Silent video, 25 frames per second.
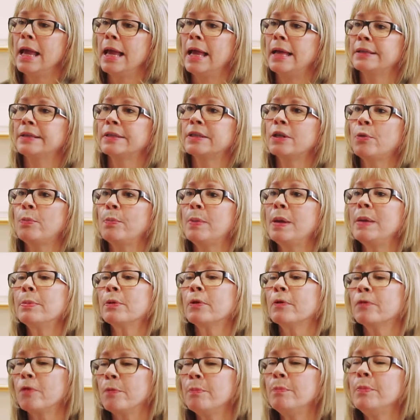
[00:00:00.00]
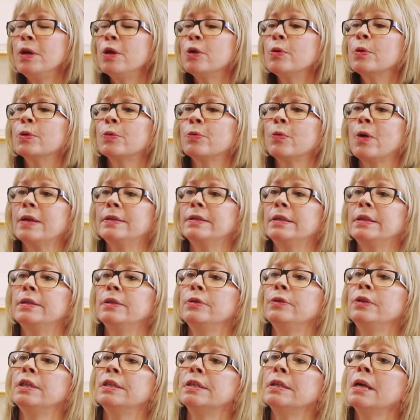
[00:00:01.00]
And so people are familiar with rights and
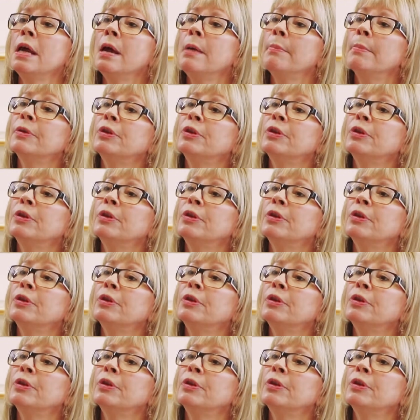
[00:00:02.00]
duties,